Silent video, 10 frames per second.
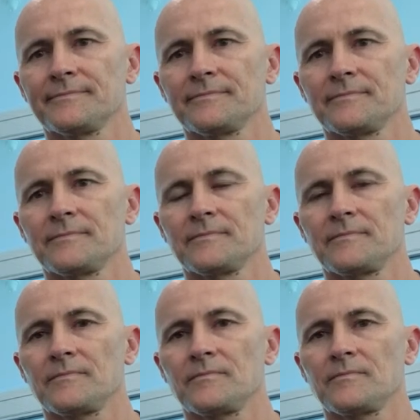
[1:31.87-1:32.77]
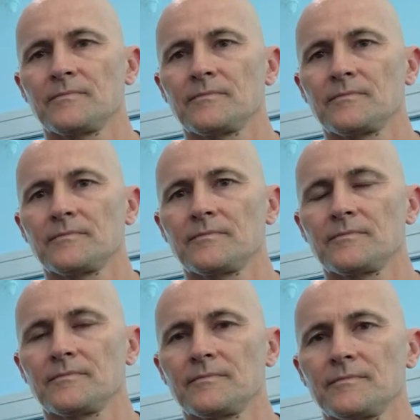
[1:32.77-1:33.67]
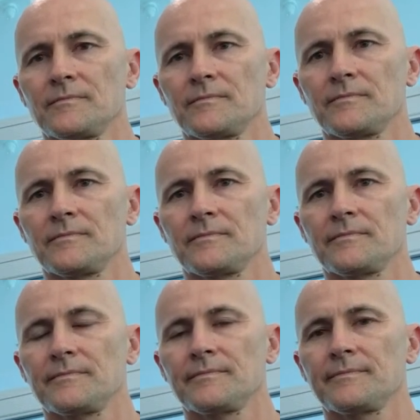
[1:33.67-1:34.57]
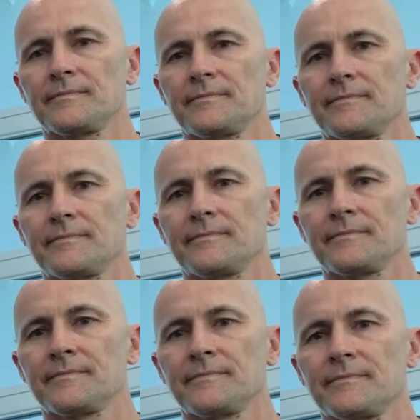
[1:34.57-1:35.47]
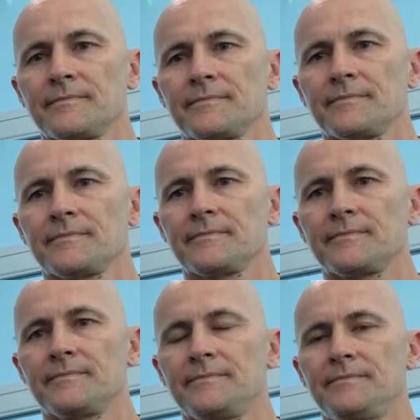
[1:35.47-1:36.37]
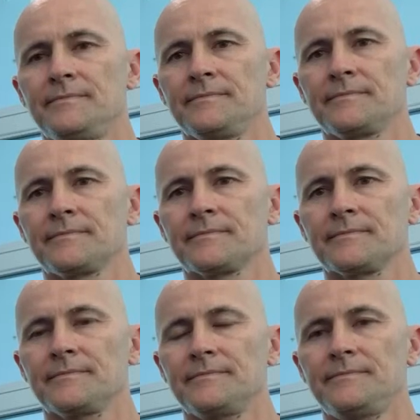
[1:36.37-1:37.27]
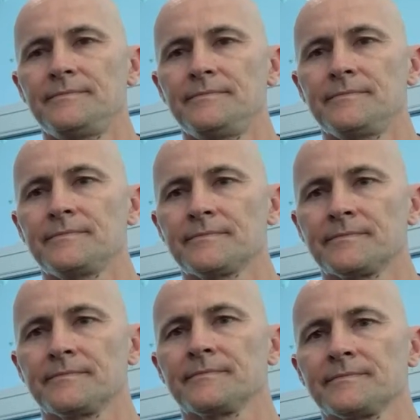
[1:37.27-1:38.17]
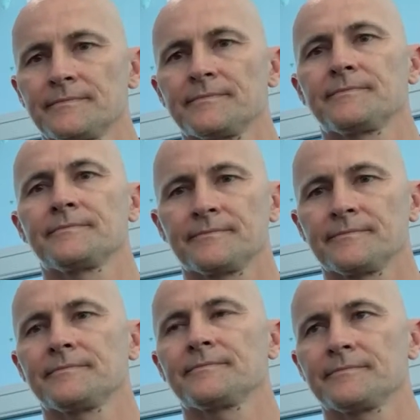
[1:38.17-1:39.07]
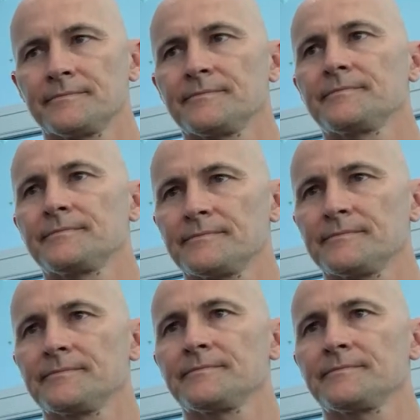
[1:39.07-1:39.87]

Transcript: [no speech]